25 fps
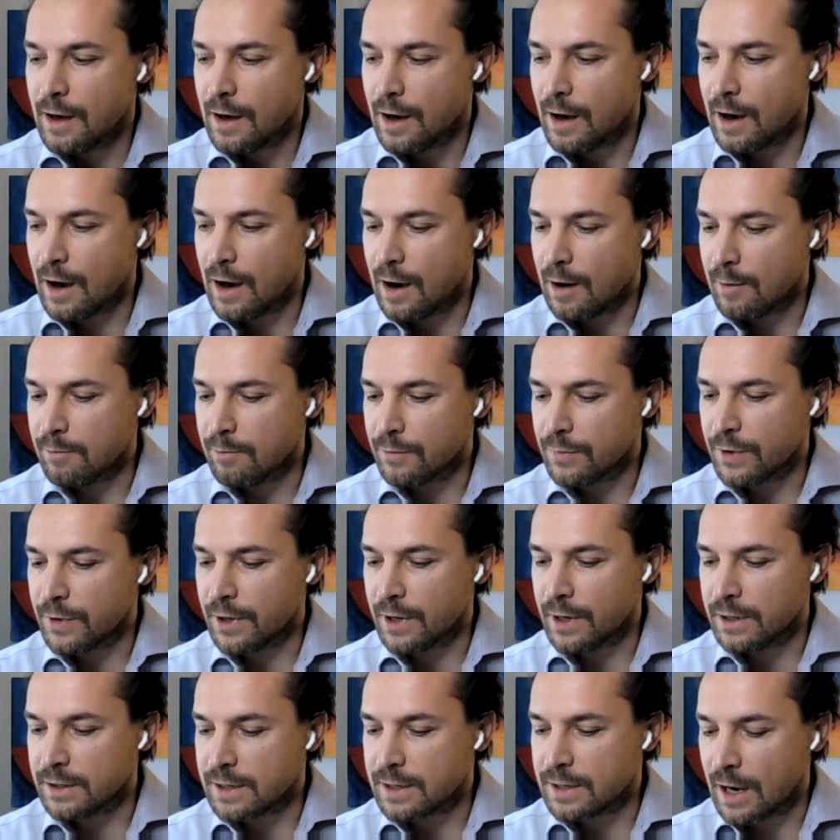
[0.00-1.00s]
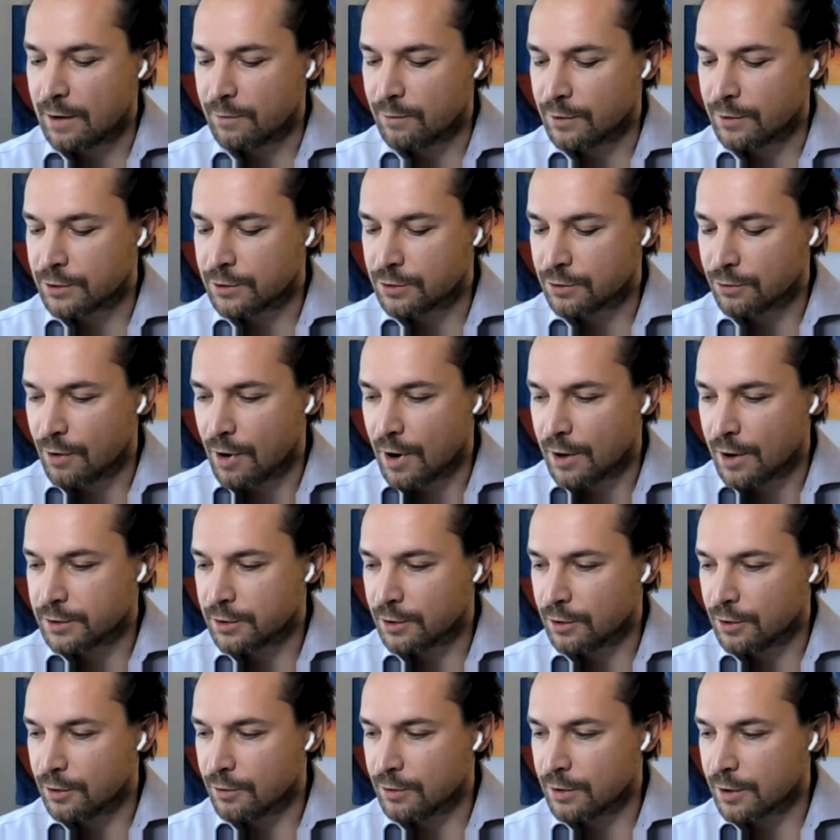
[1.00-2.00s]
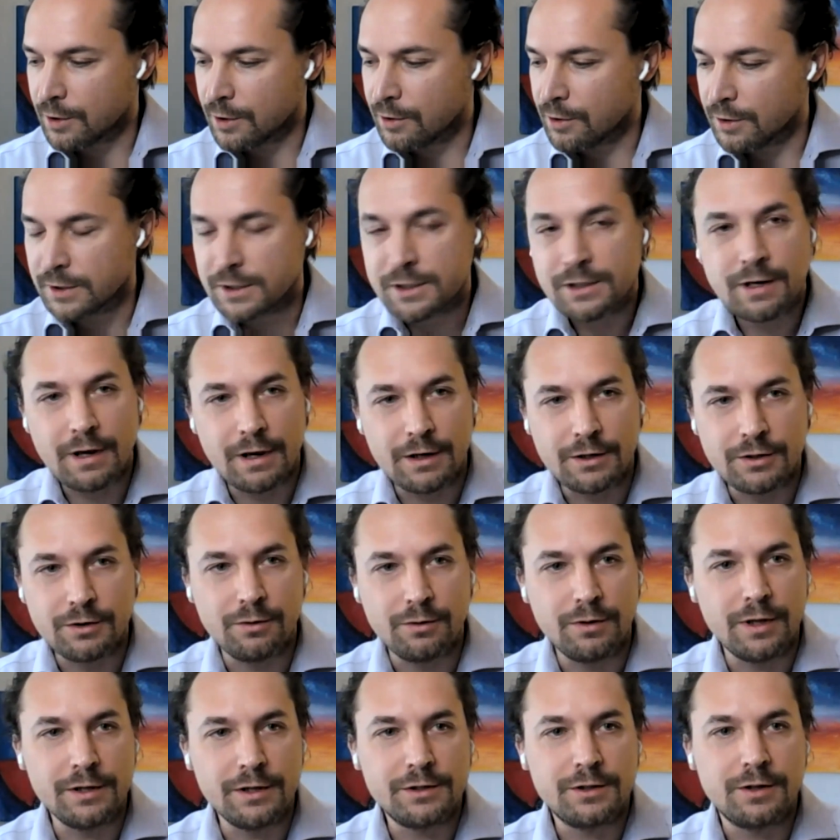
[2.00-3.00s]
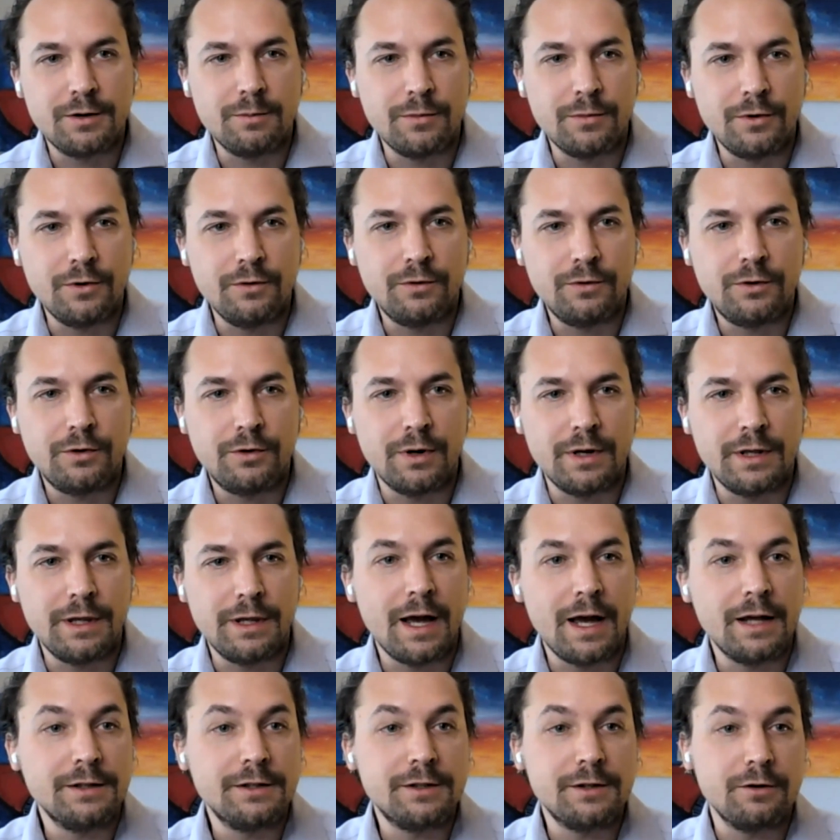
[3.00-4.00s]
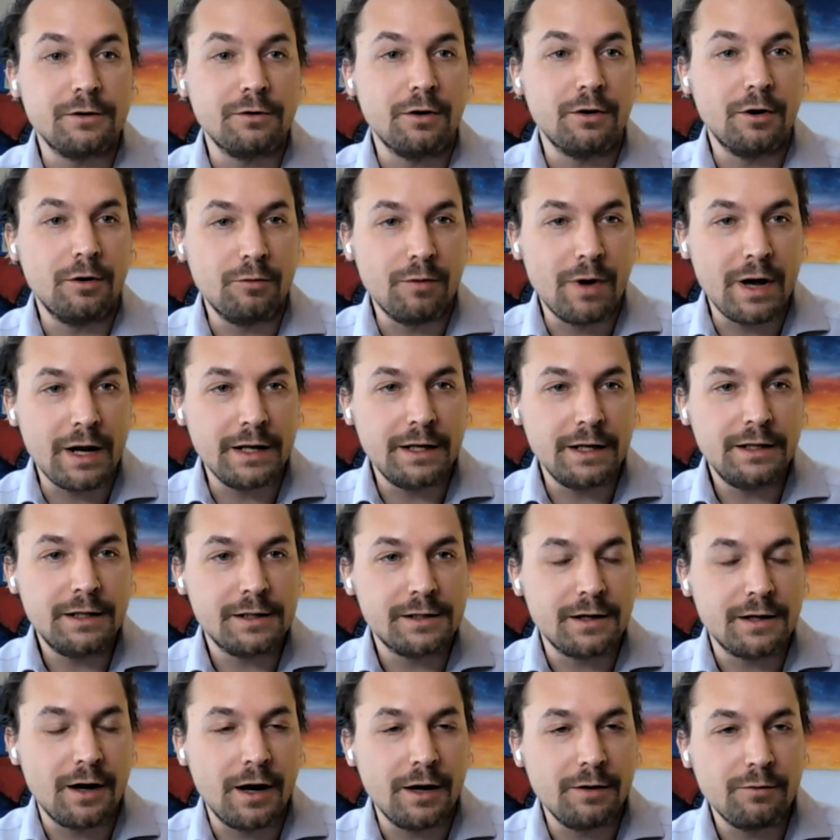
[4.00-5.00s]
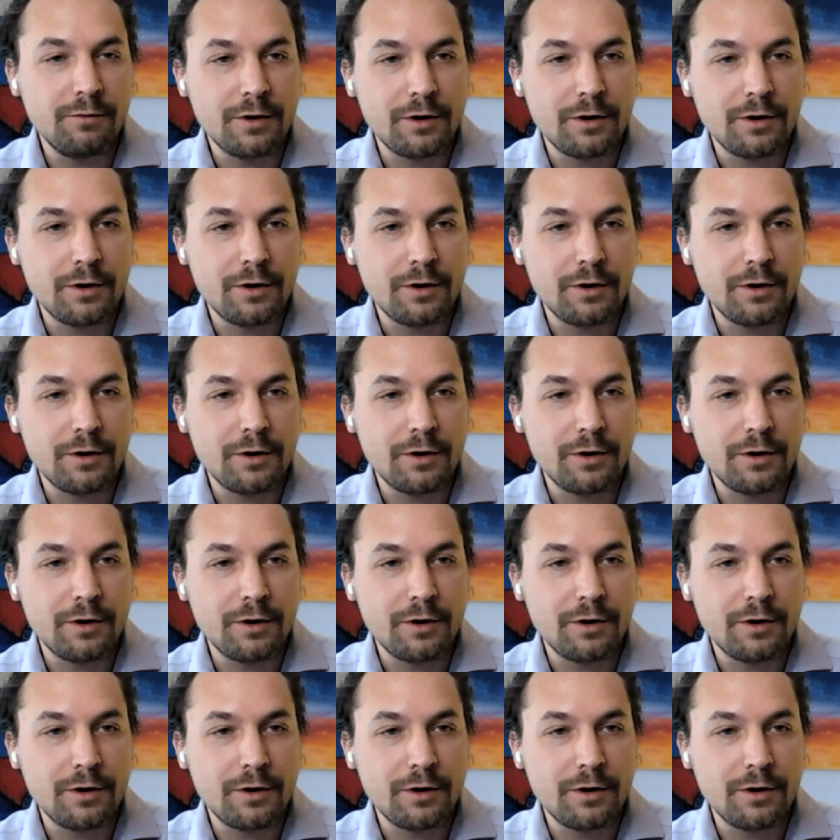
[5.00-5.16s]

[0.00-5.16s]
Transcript: The intent with Toronto, the current schedule is to move to a net zero ready design